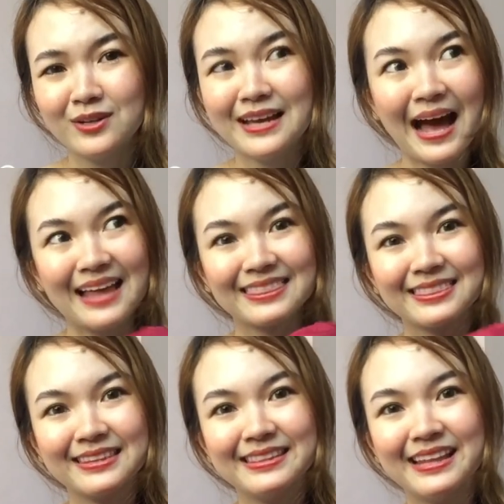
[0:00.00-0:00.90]
hat
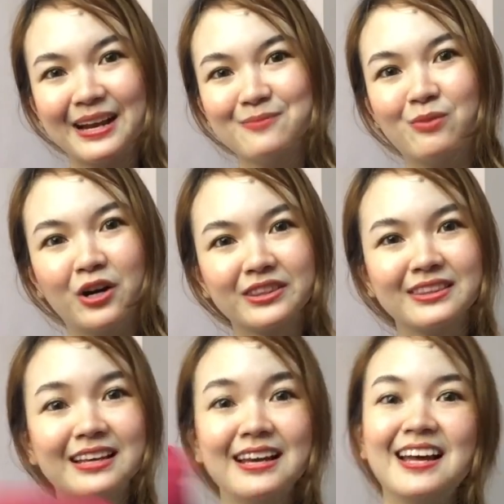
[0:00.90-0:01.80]
that I bought.
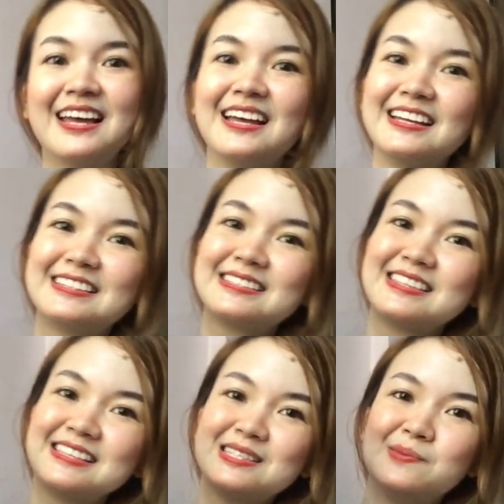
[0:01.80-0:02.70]
It's
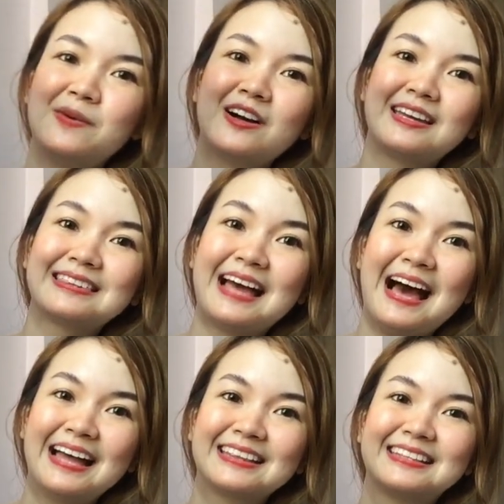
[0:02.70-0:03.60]
this bucket
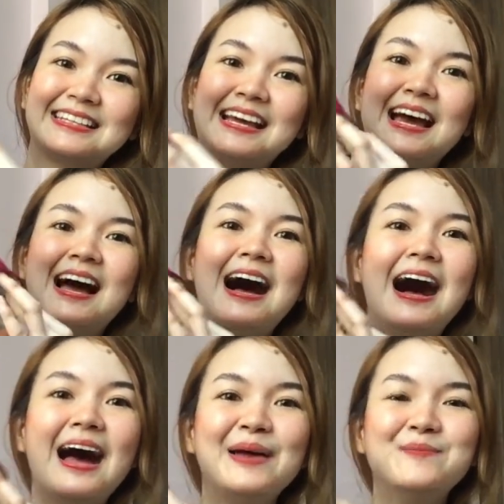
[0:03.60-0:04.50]
hat.
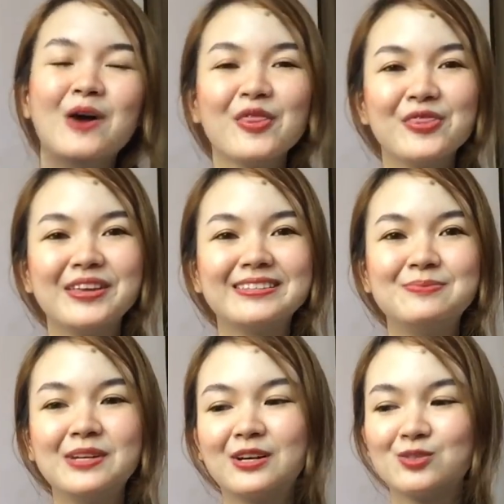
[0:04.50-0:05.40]
I bought this
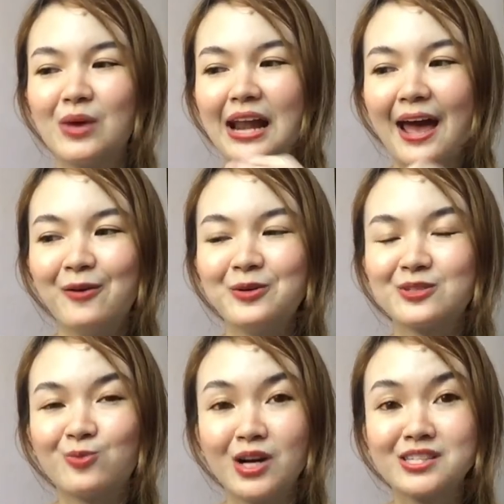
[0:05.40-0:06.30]
because while I
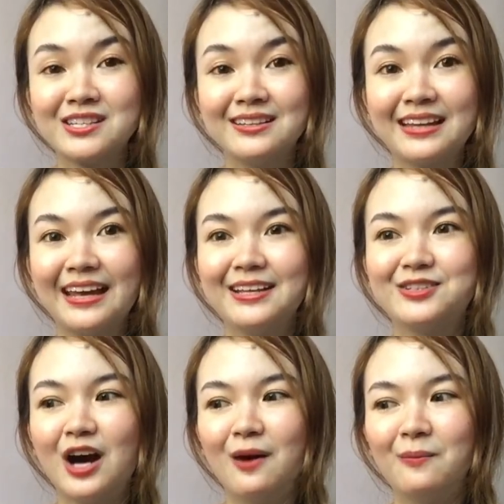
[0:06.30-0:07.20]
was watching
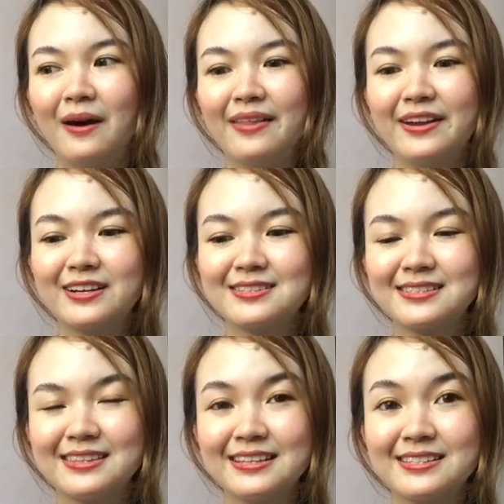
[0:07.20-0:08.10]
K-drama,
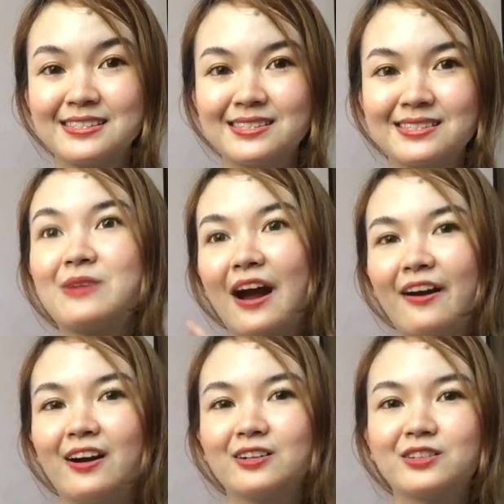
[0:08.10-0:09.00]
there's this
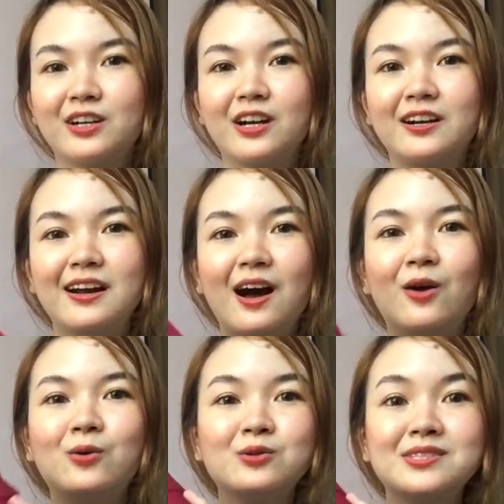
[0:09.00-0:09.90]
character
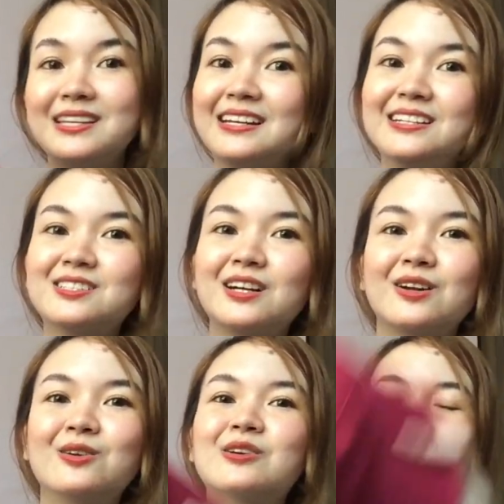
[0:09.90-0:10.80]
na whose
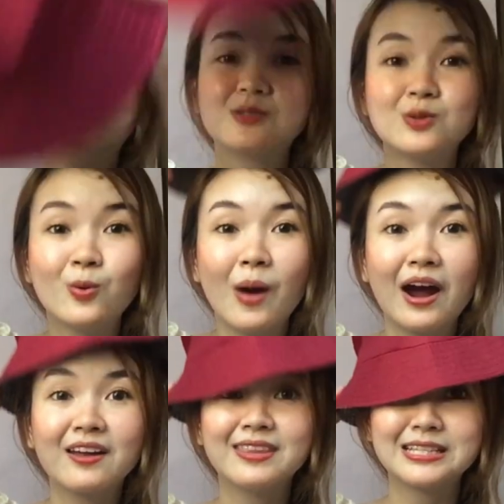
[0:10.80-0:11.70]
signature look is to
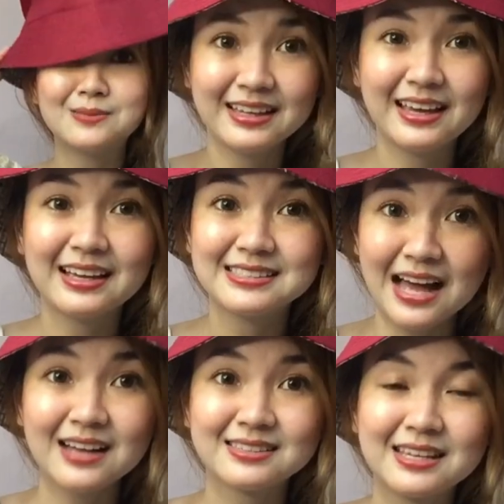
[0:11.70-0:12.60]
wear this
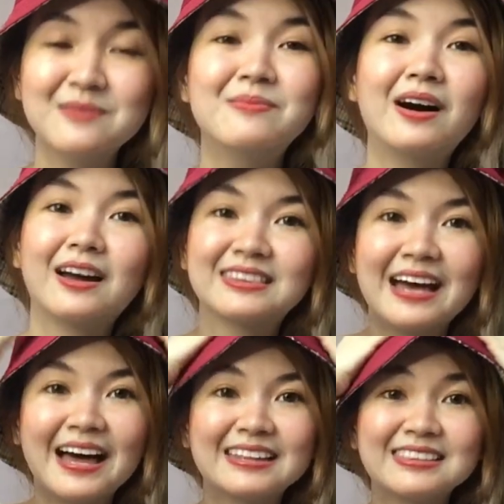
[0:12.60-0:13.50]
exact same bucket
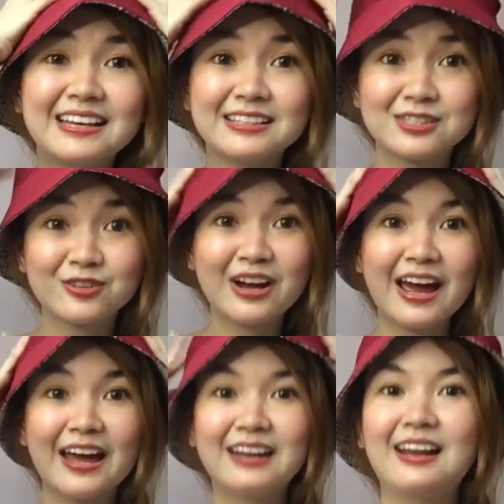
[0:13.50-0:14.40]
hat na it's
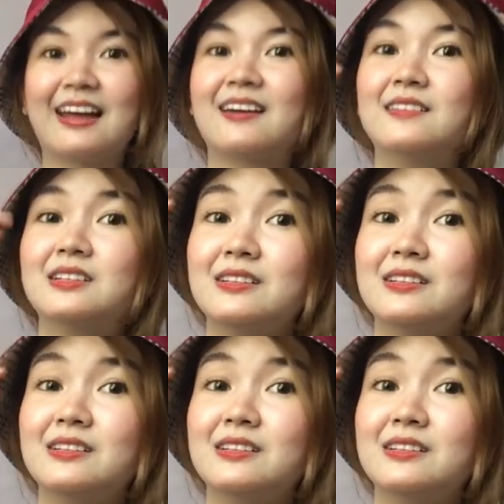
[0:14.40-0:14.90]
red, like,